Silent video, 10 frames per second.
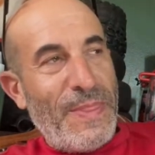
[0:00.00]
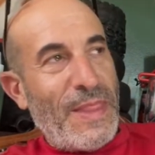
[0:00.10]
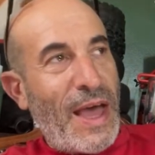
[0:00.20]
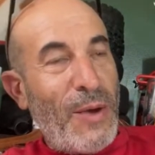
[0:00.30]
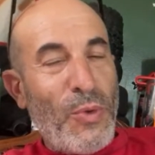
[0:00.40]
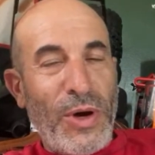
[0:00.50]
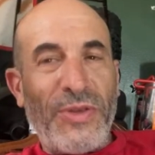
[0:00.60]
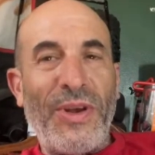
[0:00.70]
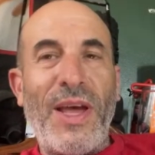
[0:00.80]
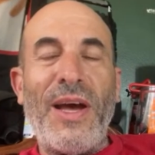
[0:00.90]
I worked
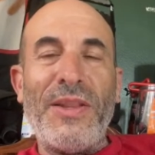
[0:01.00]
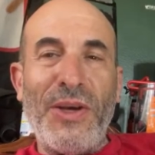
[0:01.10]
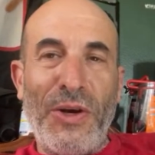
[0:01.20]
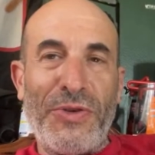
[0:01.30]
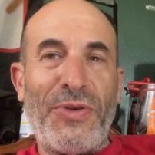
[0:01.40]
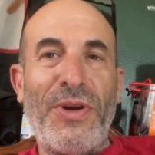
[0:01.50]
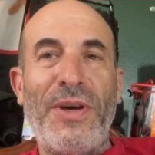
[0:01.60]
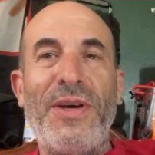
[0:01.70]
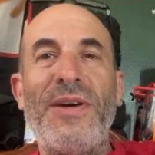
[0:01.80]
today on the Ultra.